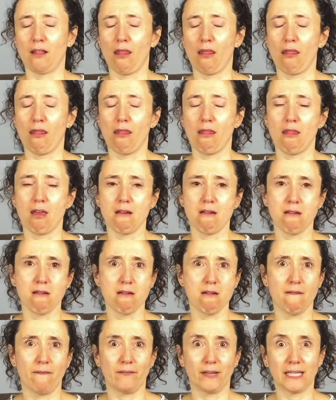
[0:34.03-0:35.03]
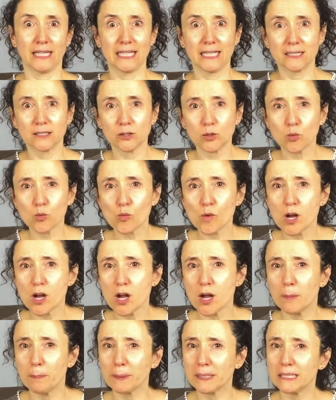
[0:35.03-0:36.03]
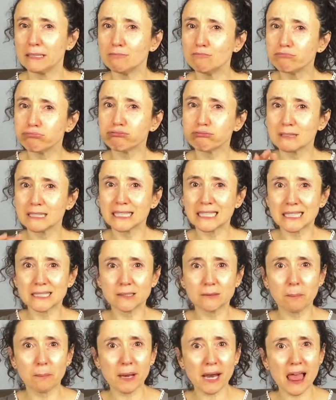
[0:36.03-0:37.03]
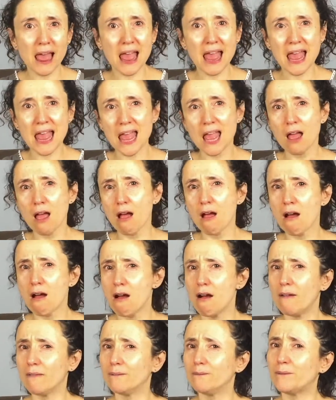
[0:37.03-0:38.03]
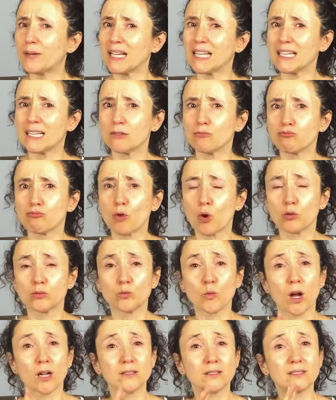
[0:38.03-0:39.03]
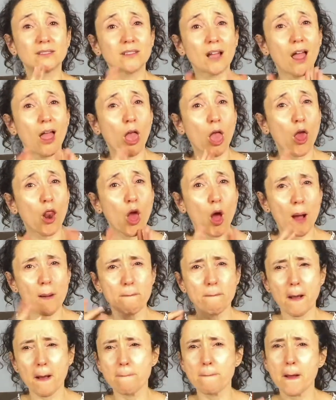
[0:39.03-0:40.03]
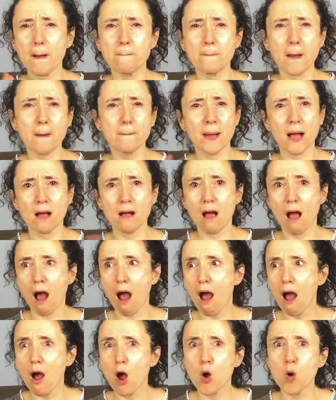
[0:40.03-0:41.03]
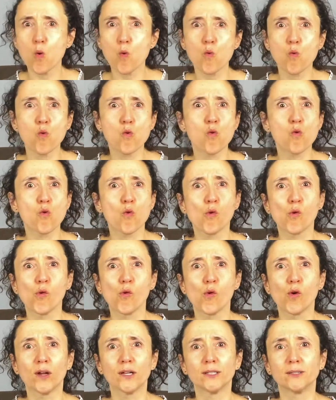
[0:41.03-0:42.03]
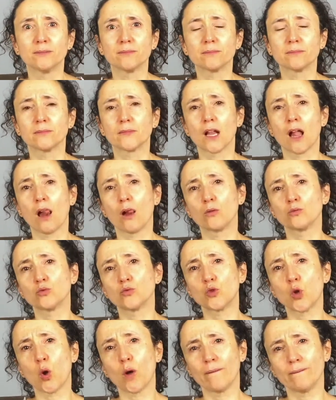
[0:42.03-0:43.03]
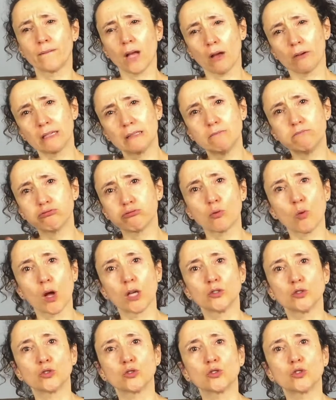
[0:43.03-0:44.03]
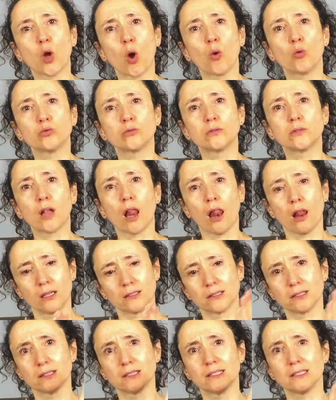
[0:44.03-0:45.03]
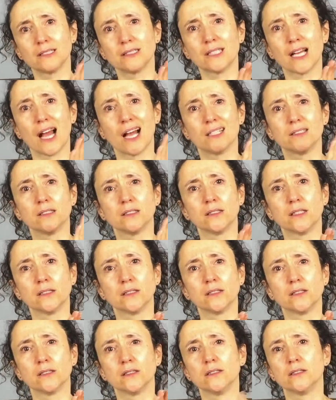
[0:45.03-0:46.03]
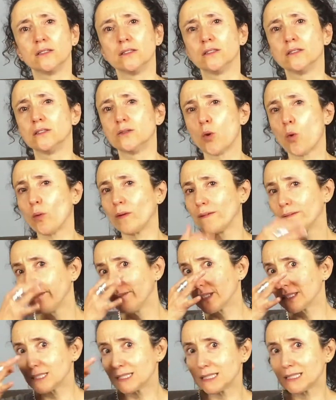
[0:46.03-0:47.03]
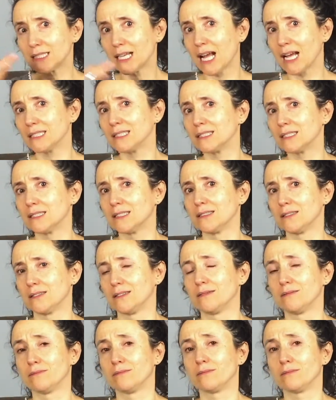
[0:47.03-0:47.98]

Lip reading: I absolutely love his writing and have seen many of his plays performed before. I really enjoy his dialogue, it's always pacey and intriguing. Also, his plays are always focused on exploring social status, which is fascinating.